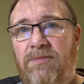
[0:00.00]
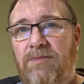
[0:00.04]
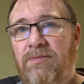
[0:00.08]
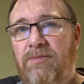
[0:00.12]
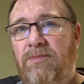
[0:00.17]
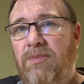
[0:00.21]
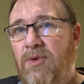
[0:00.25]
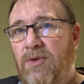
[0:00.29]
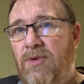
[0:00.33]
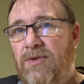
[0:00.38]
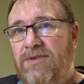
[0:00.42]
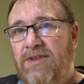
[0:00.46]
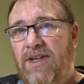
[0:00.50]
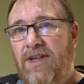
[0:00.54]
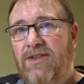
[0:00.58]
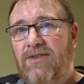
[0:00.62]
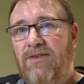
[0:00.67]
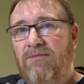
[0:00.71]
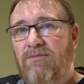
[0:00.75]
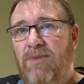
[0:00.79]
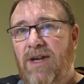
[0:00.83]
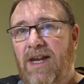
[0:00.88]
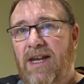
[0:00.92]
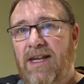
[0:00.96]
process
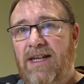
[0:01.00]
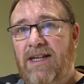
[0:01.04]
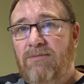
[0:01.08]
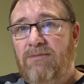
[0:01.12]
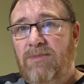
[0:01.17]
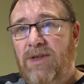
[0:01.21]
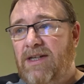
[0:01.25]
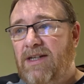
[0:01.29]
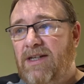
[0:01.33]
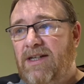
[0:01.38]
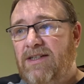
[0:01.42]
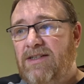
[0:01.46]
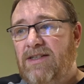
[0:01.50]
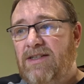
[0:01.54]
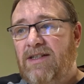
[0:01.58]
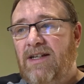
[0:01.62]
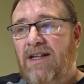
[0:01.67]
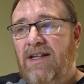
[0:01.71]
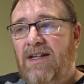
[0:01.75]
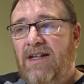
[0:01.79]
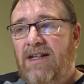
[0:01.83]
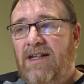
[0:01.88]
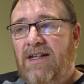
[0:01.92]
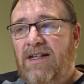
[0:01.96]
of buying a beer is,
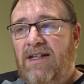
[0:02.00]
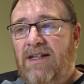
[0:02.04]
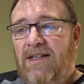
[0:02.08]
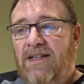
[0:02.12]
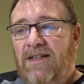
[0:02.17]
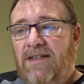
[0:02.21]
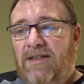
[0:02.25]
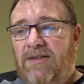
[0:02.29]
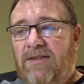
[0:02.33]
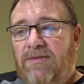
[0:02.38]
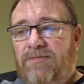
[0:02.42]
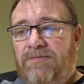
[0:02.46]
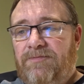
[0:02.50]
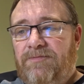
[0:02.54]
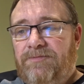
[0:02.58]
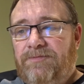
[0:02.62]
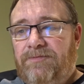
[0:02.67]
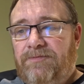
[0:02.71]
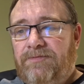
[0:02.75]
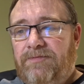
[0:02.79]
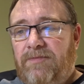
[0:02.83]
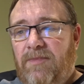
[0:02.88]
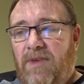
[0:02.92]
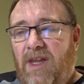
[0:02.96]

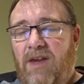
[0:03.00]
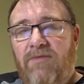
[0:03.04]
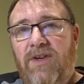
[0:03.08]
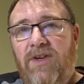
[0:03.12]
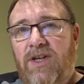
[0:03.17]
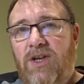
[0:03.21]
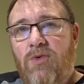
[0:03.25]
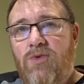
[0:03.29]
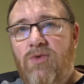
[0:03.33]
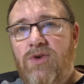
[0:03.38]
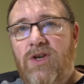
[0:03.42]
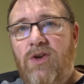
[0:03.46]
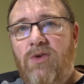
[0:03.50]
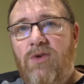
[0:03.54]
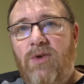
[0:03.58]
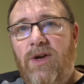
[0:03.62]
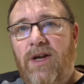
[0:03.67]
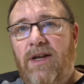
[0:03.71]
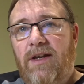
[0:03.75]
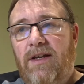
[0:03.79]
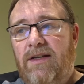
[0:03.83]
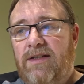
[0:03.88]
if you don't know it,